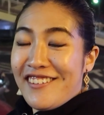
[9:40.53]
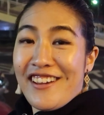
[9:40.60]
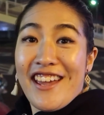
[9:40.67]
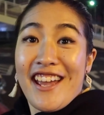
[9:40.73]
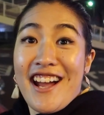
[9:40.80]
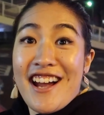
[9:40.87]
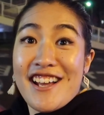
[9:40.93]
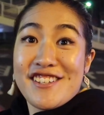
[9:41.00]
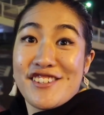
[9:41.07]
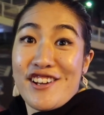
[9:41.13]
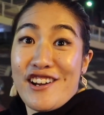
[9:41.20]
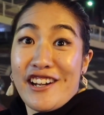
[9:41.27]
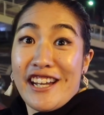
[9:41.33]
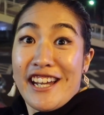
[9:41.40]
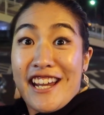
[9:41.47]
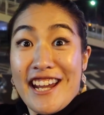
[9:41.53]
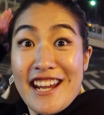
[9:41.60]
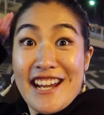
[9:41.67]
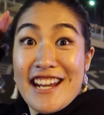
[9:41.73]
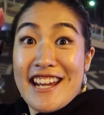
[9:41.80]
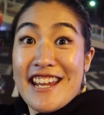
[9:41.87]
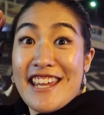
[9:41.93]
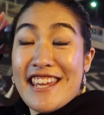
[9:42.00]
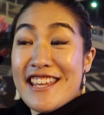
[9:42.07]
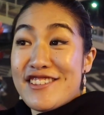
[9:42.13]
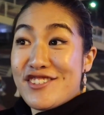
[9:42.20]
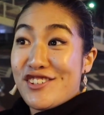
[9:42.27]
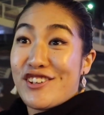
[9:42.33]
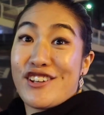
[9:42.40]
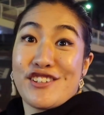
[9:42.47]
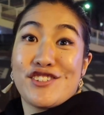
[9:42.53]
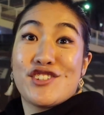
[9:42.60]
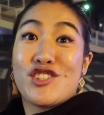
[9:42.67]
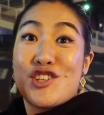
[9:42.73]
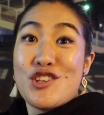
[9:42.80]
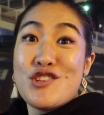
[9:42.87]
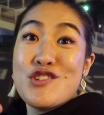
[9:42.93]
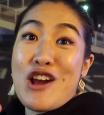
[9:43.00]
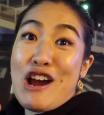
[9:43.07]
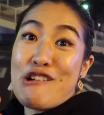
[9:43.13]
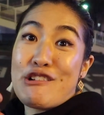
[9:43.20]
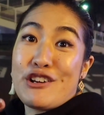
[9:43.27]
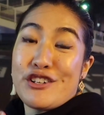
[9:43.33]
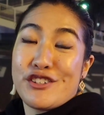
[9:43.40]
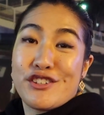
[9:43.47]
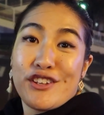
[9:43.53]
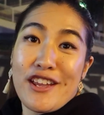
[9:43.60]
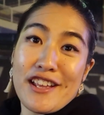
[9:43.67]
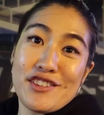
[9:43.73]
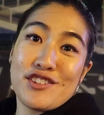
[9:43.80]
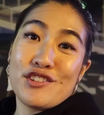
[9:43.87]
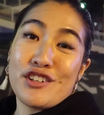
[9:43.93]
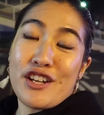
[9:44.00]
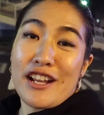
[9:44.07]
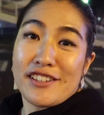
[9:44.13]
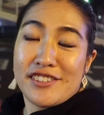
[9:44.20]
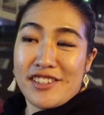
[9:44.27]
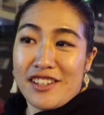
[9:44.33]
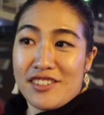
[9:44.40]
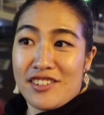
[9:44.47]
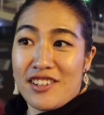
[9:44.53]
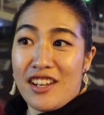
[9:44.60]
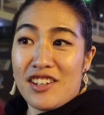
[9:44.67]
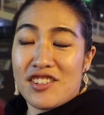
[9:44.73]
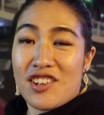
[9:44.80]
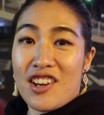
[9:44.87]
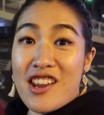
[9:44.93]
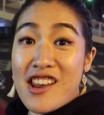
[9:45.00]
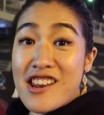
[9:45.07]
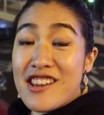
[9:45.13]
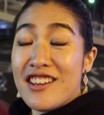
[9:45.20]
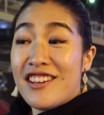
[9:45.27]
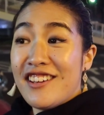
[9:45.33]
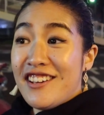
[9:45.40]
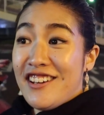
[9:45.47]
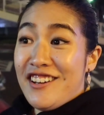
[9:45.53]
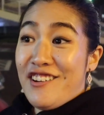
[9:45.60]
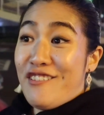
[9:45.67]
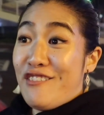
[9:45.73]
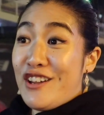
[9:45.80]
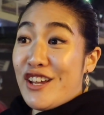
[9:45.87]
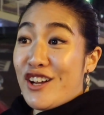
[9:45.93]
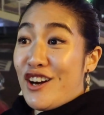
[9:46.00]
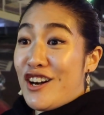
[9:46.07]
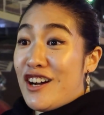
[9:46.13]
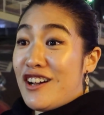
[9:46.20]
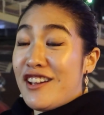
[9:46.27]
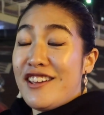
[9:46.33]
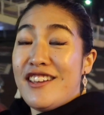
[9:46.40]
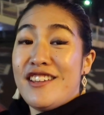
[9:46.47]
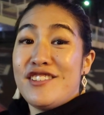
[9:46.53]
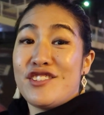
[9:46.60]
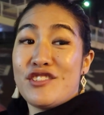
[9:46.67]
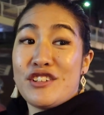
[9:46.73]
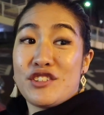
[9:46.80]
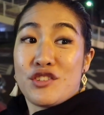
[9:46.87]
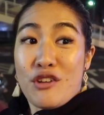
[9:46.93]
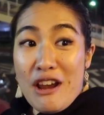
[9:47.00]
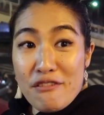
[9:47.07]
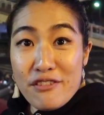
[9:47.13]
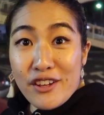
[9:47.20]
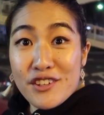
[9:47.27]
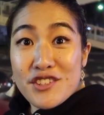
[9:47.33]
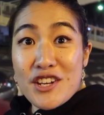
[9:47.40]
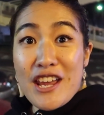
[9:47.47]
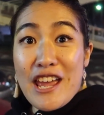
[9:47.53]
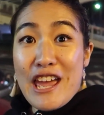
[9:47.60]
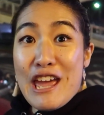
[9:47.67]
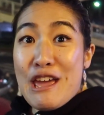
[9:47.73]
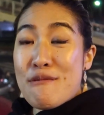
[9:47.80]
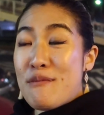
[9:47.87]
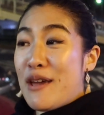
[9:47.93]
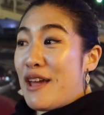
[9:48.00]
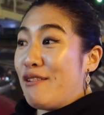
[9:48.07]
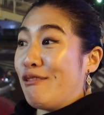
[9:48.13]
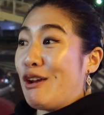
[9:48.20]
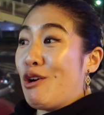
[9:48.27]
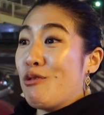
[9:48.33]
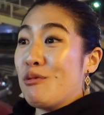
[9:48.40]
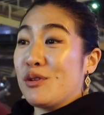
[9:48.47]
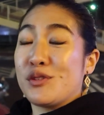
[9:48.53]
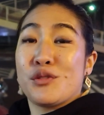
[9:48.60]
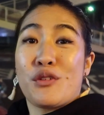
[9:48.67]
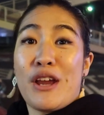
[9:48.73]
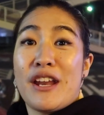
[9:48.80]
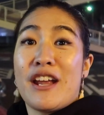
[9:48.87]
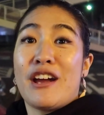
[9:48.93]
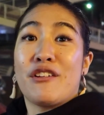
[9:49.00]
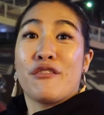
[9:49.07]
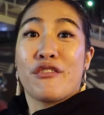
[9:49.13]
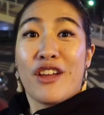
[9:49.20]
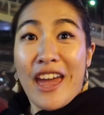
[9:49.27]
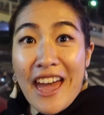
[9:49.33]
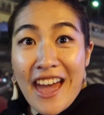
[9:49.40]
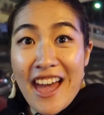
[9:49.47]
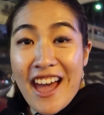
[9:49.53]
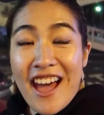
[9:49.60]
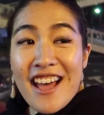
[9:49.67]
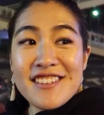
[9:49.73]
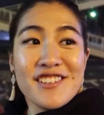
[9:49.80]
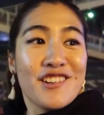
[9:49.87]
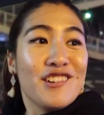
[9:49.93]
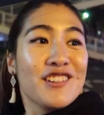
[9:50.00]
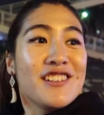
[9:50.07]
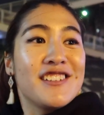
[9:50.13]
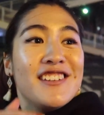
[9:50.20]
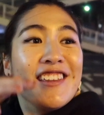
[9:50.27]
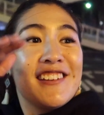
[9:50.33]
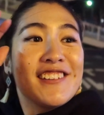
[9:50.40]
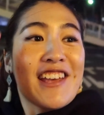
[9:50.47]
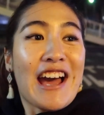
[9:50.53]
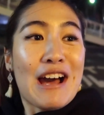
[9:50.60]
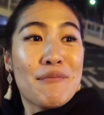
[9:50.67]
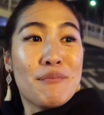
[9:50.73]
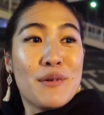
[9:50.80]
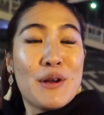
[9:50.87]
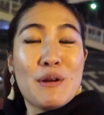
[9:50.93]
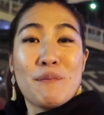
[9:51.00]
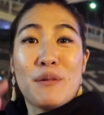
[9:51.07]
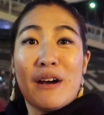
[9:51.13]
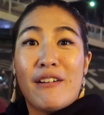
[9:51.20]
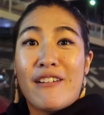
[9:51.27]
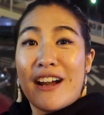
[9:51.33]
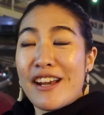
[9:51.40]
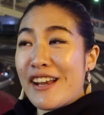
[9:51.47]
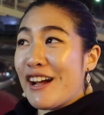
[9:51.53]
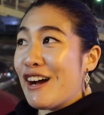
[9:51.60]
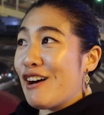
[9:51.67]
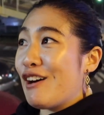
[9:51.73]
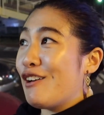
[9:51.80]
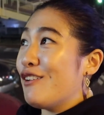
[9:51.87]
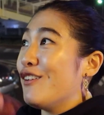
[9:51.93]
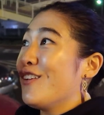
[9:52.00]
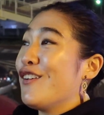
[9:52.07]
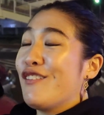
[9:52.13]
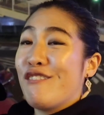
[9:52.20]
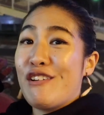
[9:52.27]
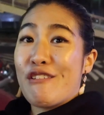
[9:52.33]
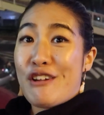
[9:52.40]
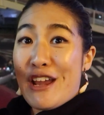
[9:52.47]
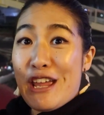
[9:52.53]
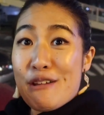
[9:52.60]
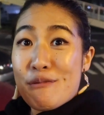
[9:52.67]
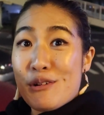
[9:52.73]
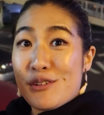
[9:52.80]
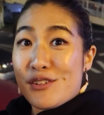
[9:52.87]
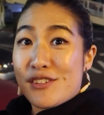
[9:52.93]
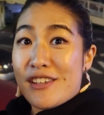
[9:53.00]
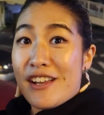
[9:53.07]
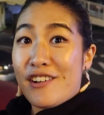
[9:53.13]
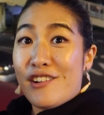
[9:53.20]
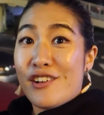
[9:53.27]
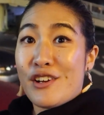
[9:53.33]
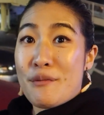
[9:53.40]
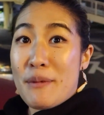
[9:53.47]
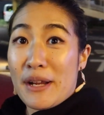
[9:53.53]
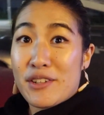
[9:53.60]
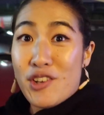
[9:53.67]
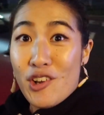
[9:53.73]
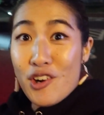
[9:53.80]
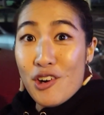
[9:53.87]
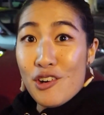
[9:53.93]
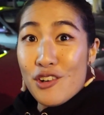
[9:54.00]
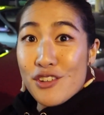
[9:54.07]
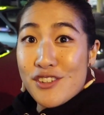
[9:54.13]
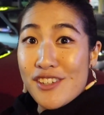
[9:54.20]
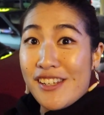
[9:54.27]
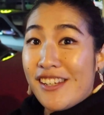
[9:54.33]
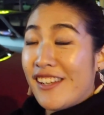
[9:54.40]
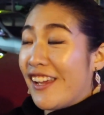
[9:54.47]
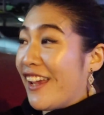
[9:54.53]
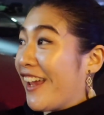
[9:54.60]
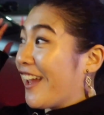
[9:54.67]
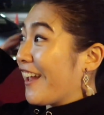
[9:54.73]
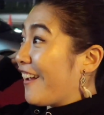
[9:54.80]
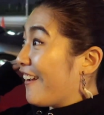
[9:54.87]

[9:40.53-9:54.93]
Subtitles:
Okay guys, sorry. It took us 2 hours to get to our next destination. We got into a traffic jam and we almost ran out of gas and all these things happened, but right now we were able to settle in a McDonald's eating